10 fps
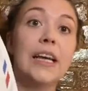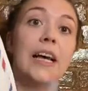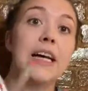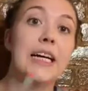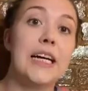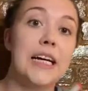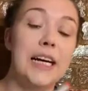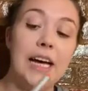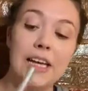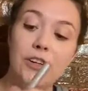
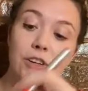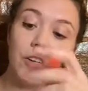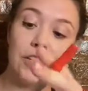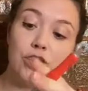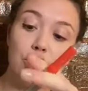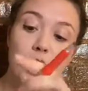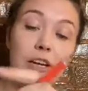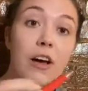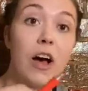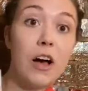and you're gonna check
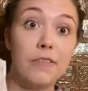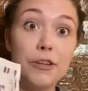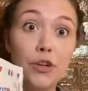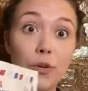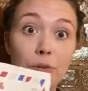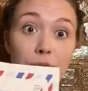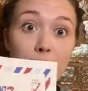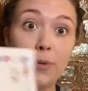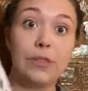off your vote.